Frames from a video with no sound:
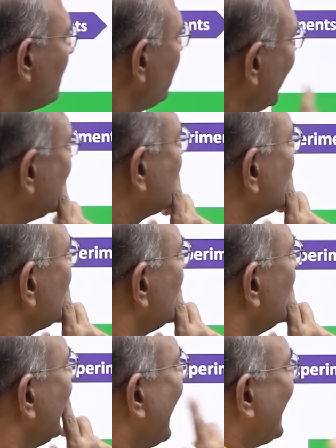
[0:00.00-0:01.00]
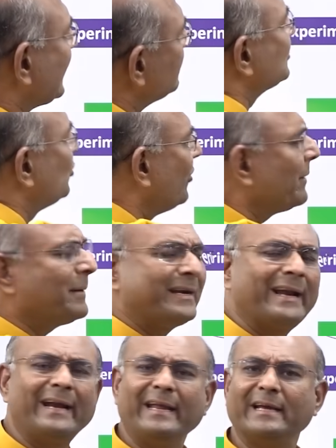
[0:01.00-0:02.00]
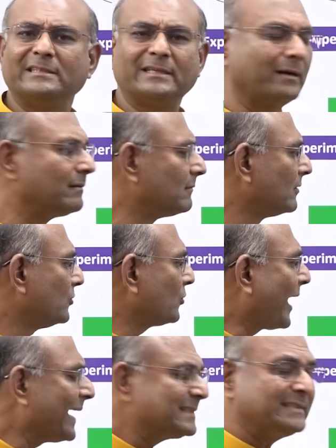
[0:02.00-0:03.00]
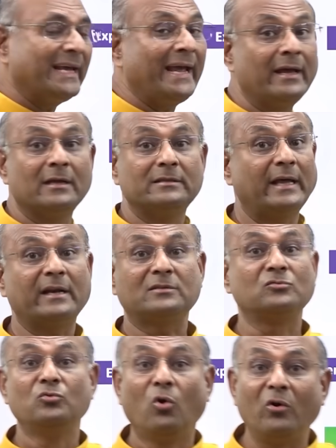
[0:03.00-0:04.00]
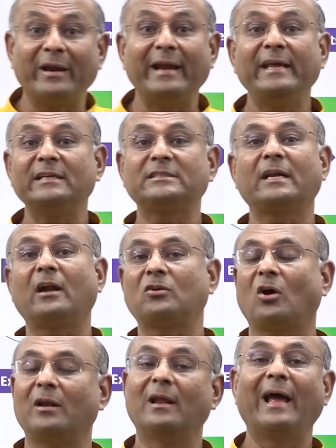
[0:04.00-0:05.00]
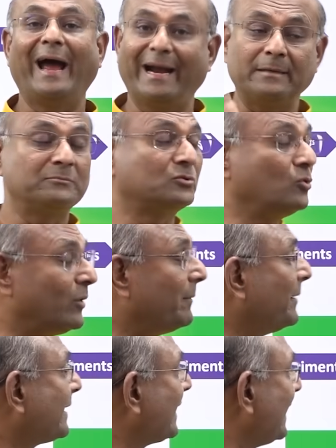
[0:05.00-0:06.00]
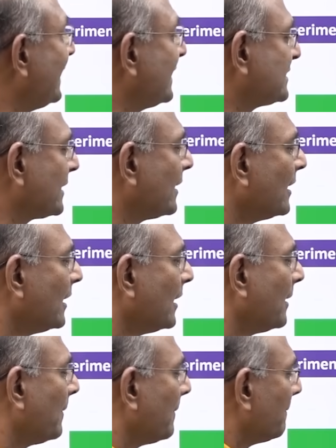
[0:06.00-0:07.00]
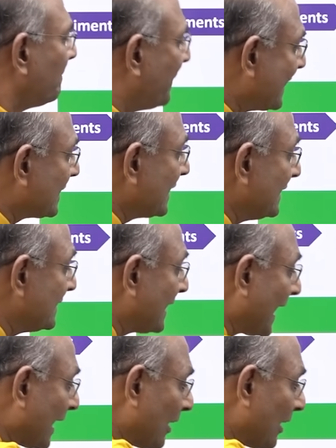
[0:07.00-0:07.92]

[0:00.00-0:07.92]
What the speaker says: But atoms do emit radiation. You can't say there is no radiation at all. Atoms do emit radiation. But in the